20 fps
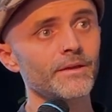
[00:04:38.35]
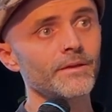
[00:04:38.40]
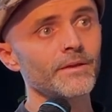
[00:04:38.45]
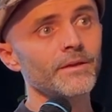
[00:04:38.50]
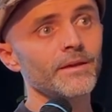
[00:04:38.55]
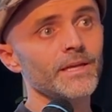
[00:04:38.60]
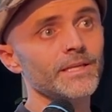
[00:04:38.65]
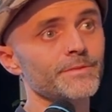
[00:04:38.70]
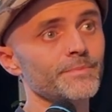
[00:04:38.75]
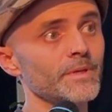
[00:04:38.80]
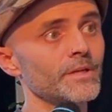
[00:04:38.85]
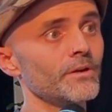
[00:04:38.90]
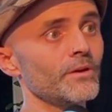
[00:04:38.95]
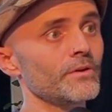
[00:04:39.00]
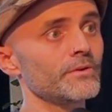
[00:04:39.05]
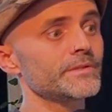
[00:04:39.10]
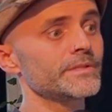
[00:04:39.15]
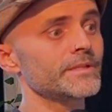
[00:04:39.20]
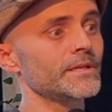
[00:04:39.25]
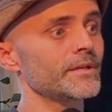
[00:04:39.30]
has been
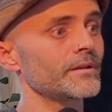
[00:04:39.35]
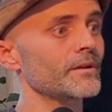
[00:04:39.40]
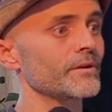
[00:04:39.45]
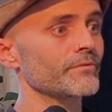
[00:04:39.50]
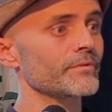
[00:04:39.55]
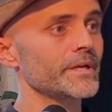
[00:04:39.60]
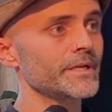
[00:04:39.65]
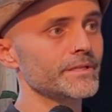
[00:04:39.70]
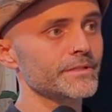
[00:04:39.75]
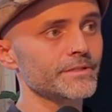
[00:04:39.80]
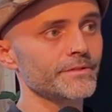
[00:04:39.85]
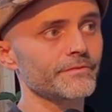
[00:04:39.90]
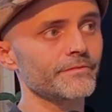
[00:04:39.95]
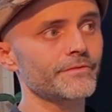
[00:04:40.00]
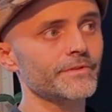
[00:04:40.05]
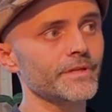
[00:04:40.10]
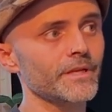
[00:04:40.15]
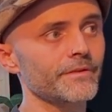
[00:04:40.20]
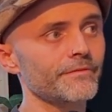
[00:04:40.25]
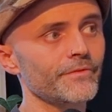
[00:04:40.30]
hosting a range of
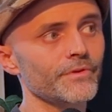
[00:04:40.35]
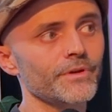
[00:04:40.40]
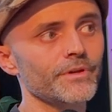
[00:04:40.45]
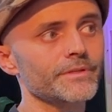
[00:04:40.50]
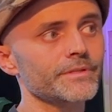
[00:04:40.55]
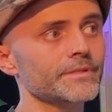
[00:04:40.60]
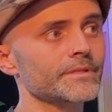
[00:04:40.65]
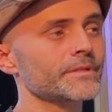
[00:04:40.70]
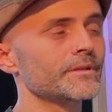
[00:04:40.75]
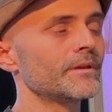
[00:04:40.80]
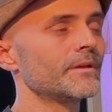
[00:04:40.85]
diverse,